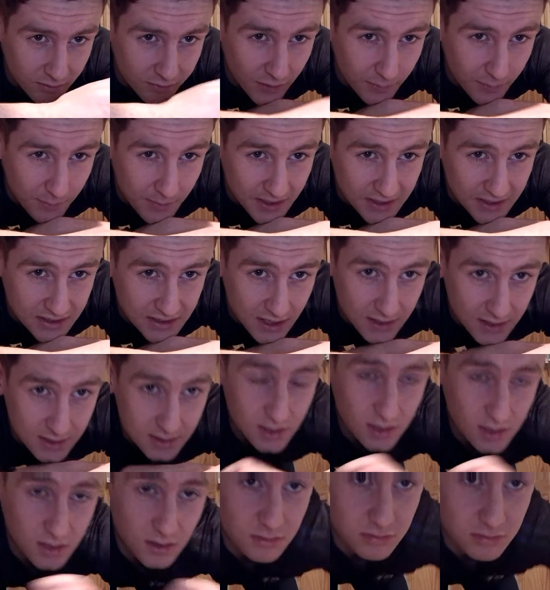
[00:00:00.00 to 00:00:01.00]
if that makes
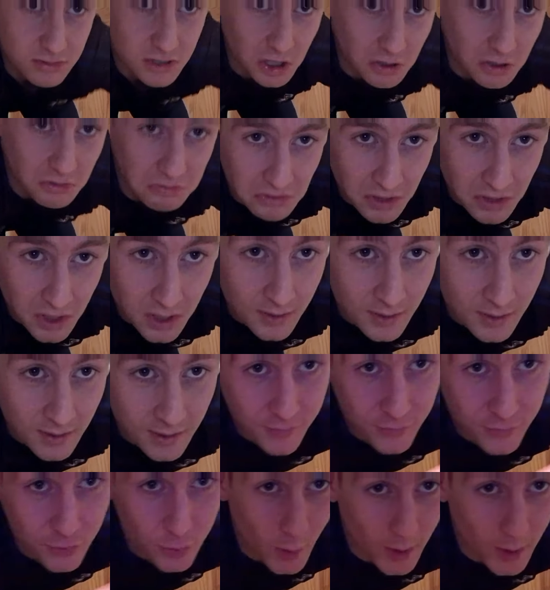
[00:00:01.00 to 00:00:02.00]
sense. So
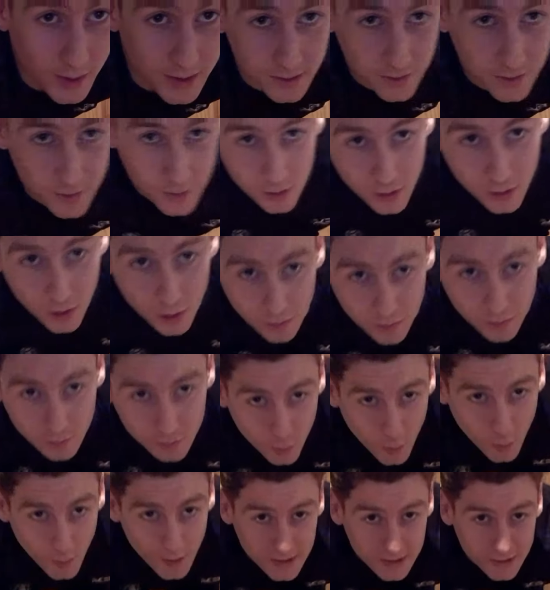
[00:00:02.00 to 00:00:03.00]
twenty to go,
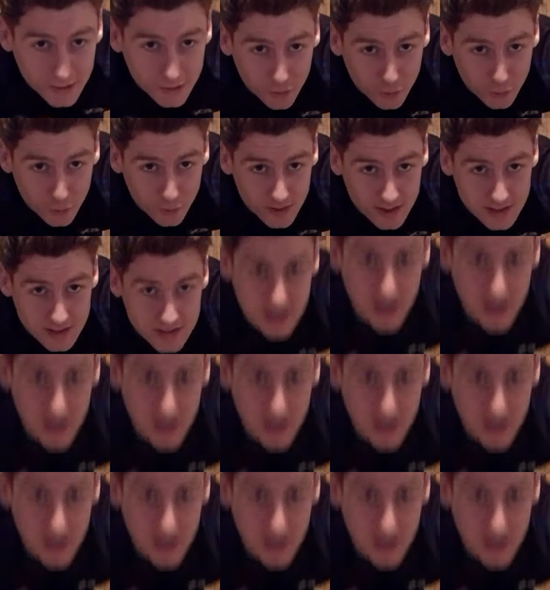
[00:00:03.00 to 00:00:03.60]
twenty to do in